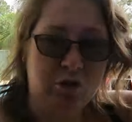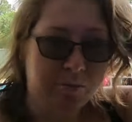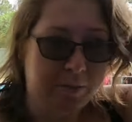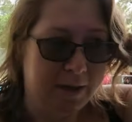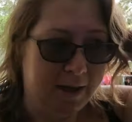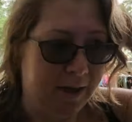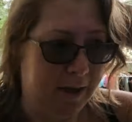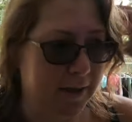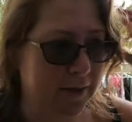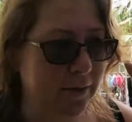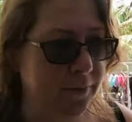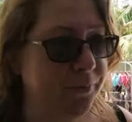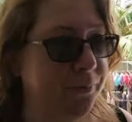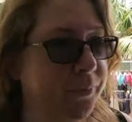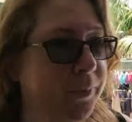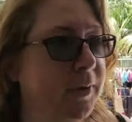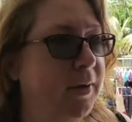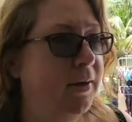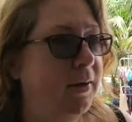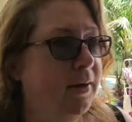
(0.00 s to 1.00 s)
My hair,
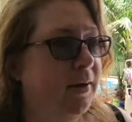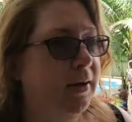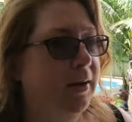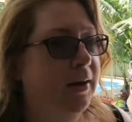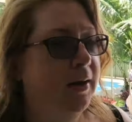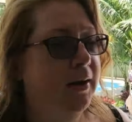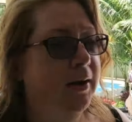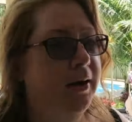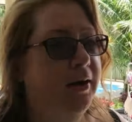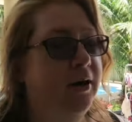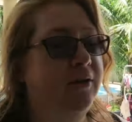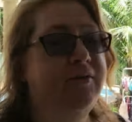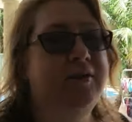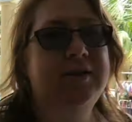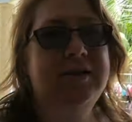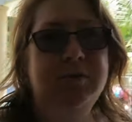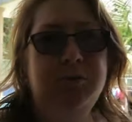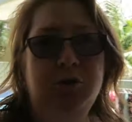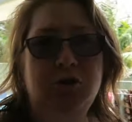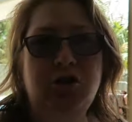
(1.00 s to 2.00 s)
and I've
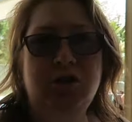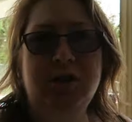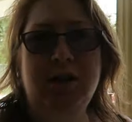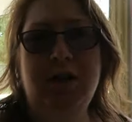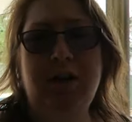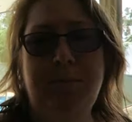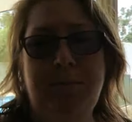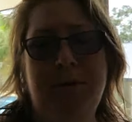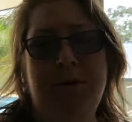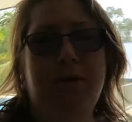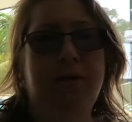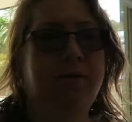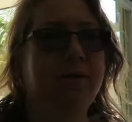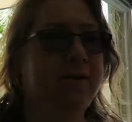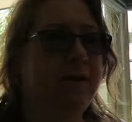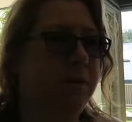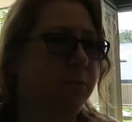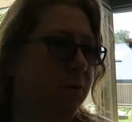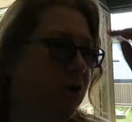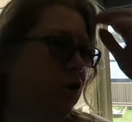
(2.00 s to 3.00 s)
done some washing up. I
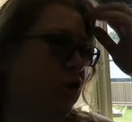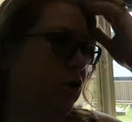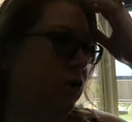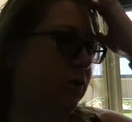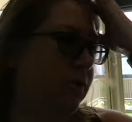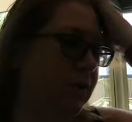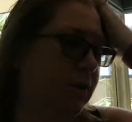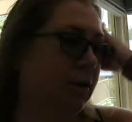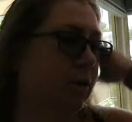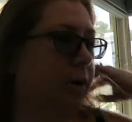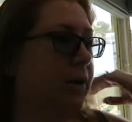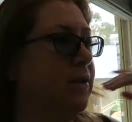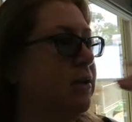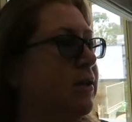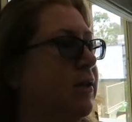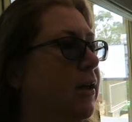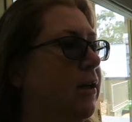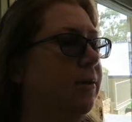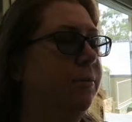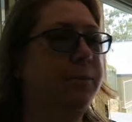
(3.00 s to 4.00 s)
haven't done much else. Oh, I
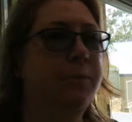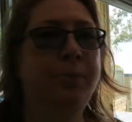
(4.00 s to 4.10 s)
did.